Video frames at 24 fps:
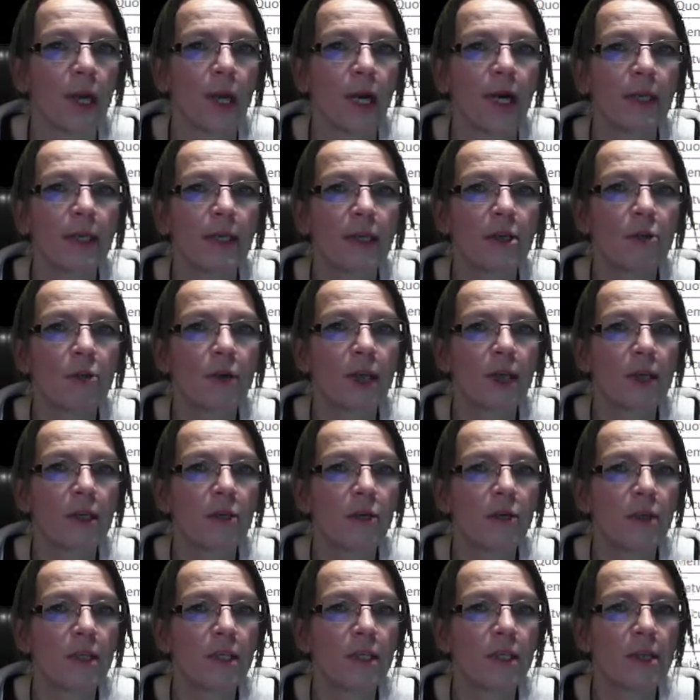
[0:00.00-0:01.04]
And then you get
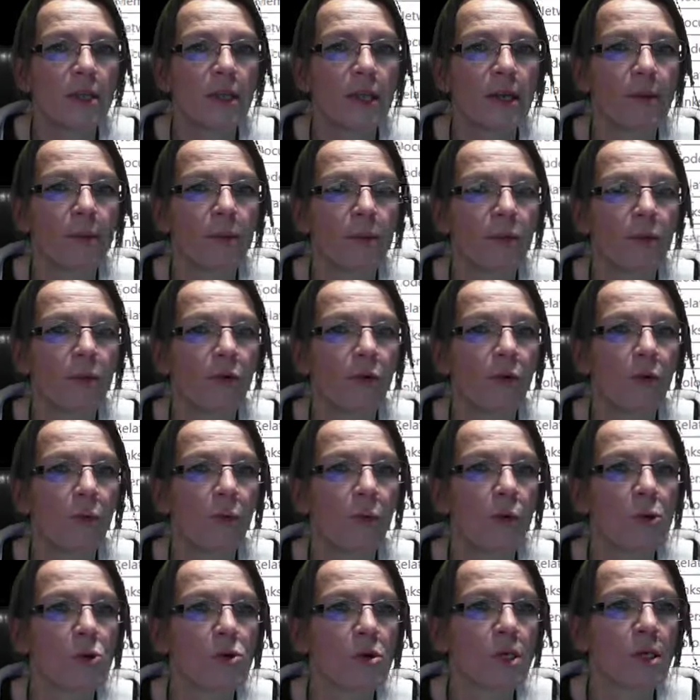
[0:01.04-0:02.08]
your detailed merge
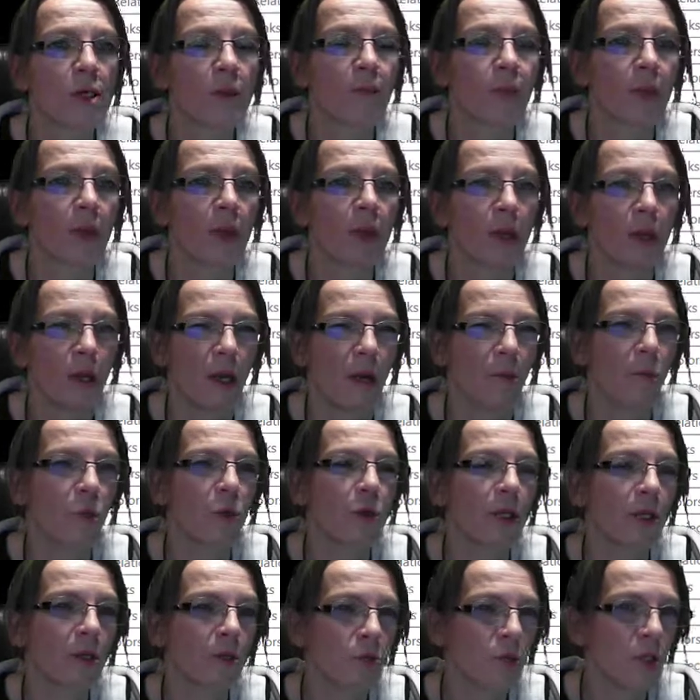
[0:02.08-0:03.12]
report. And what
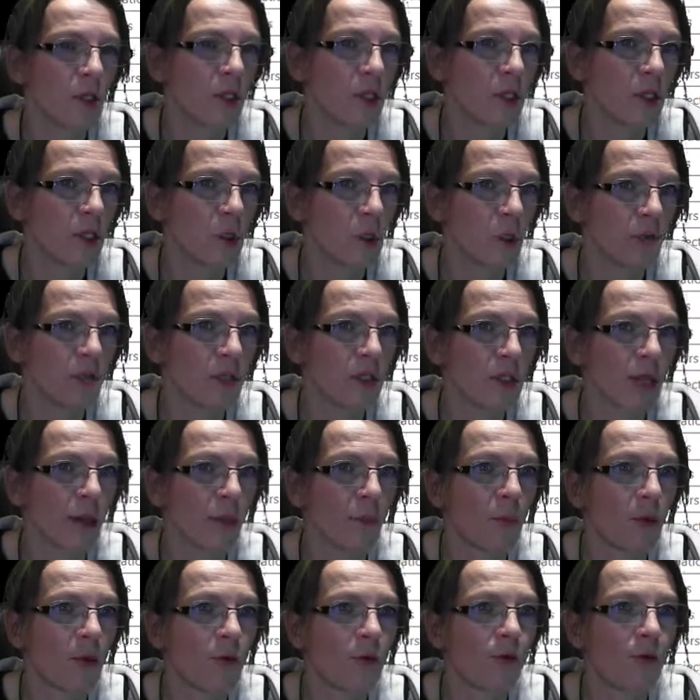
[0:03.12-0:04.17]
I usually do with that
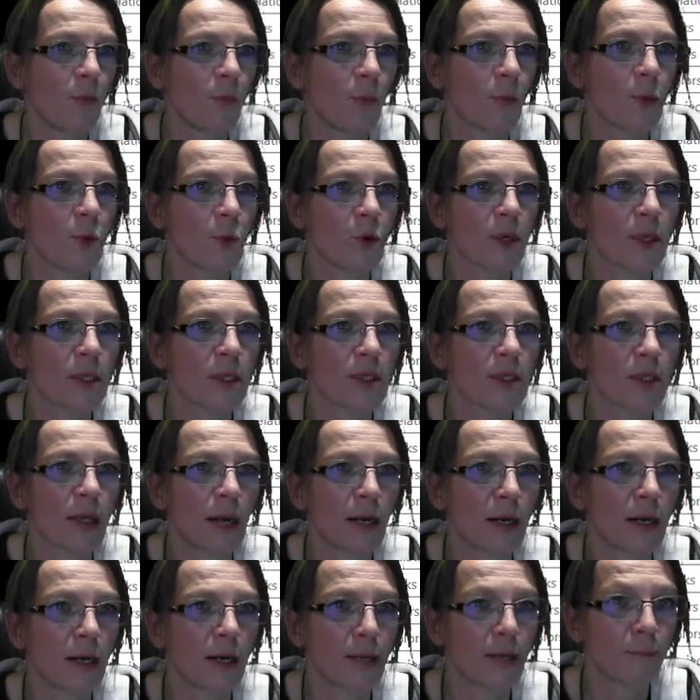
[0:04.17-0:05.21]
merge report is
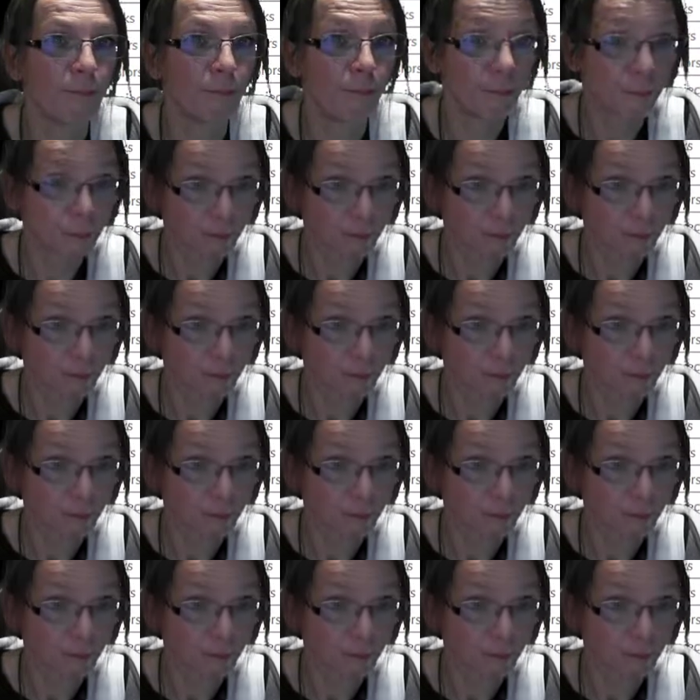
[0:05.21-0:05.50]
I